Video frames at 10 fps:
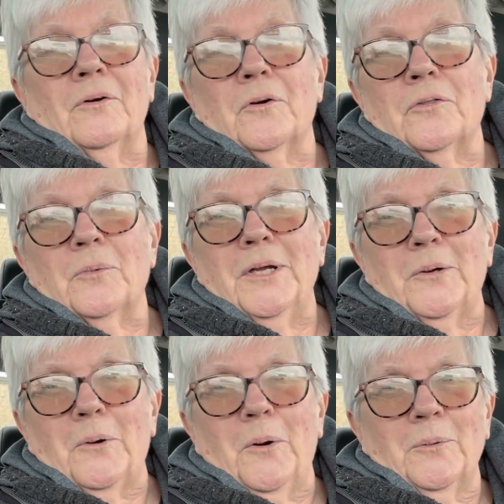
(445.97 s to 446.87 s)
her
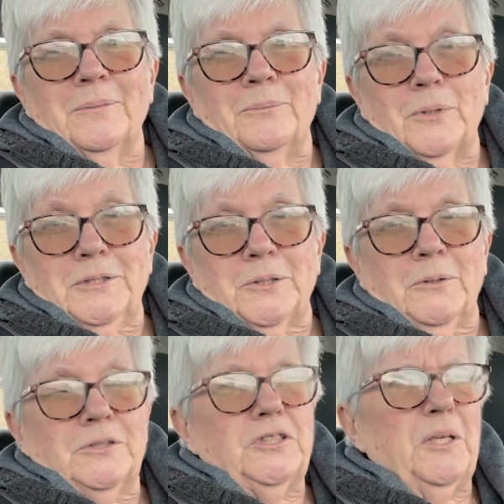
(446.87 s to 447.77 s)
3-year-old
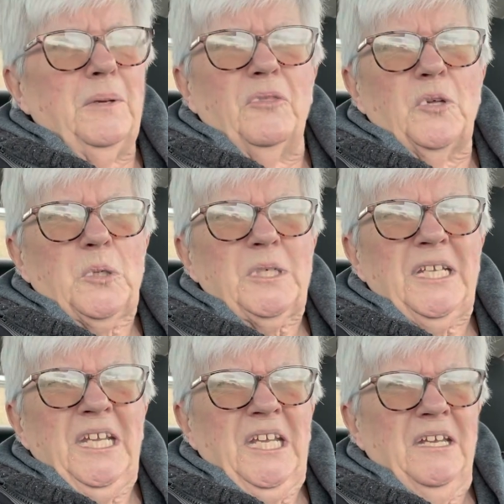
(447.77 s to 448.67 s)
preschool. She's going to be
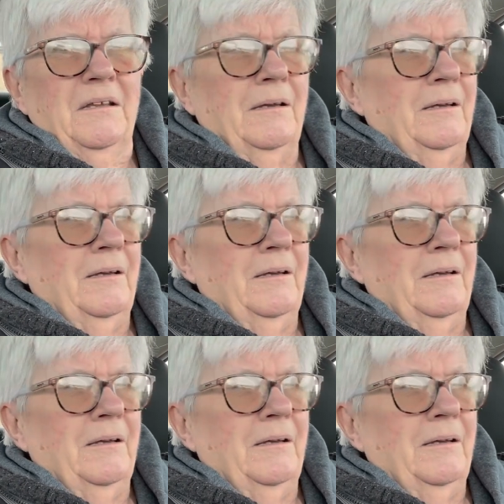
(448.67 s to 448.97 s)
13